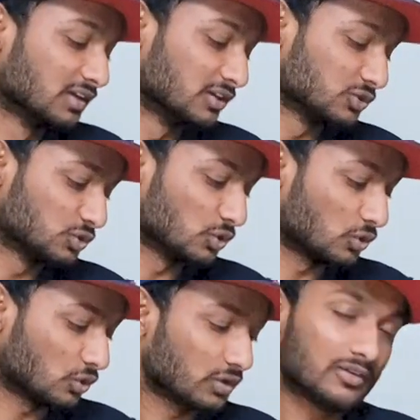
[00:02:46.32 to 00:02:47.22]

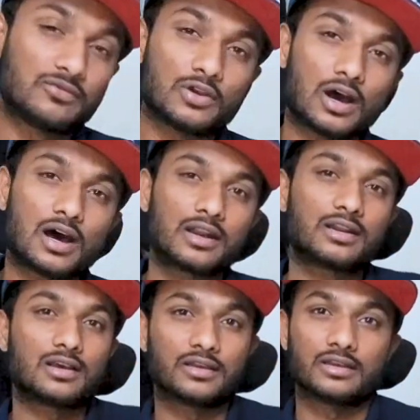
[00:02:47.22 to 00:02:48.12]
So if you
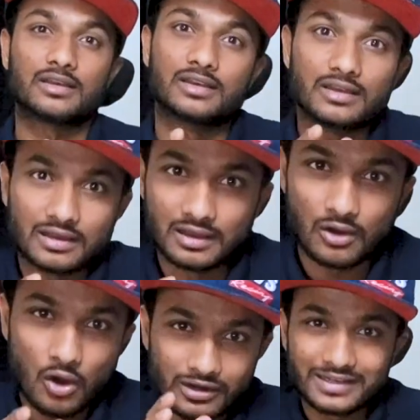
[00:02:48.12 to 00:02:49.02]
are
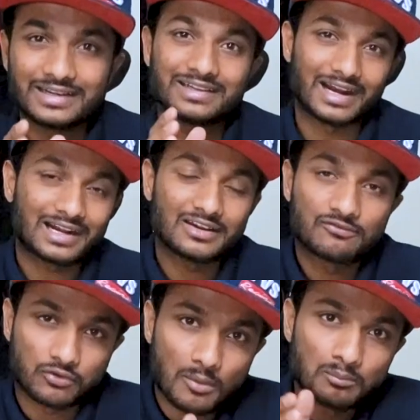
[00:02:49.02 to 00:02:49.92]
ordering
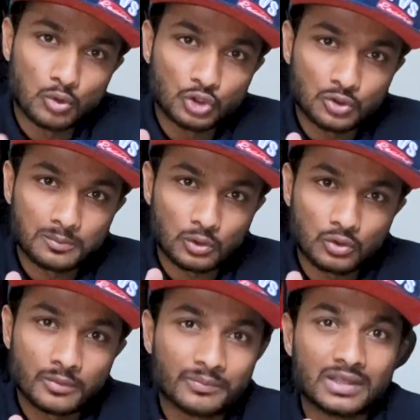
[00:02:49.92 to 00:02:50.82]
directly from Moto
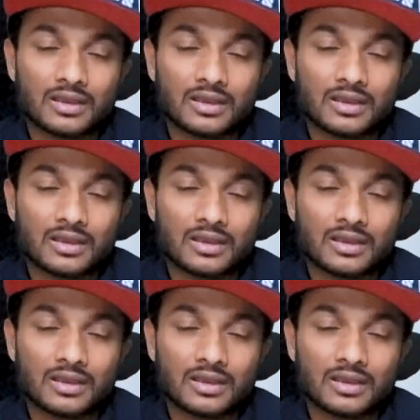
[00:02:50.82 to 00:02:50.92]
Pro,